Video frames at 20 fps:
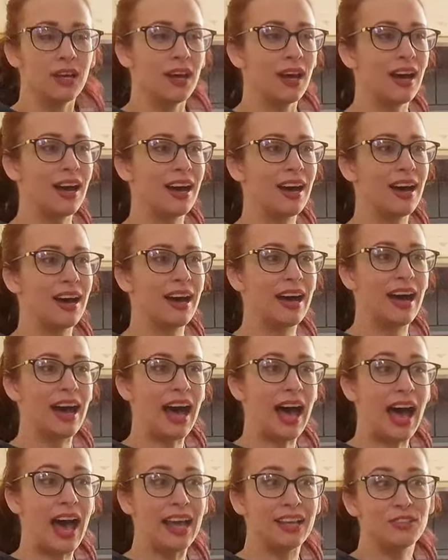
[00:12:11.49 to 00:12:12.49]

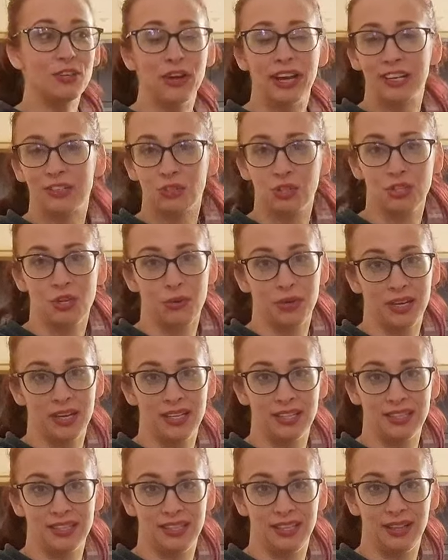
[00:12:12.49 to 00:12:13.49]
I don't actually know what it
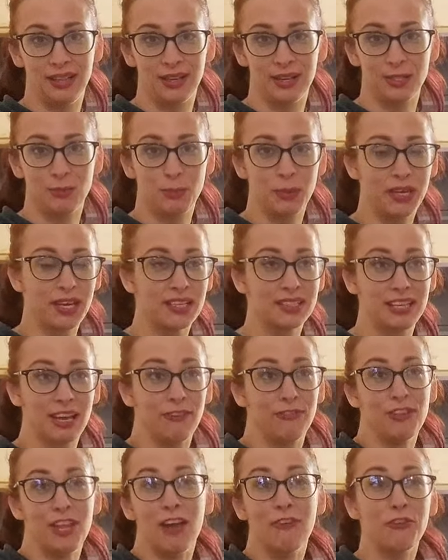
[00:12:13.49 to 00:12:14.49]
is in English because
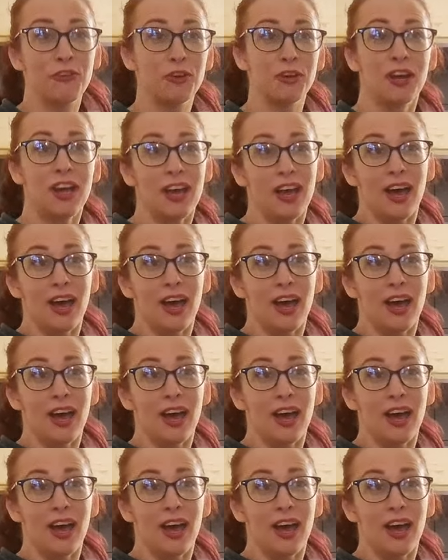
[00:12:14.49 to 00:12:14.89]
I've never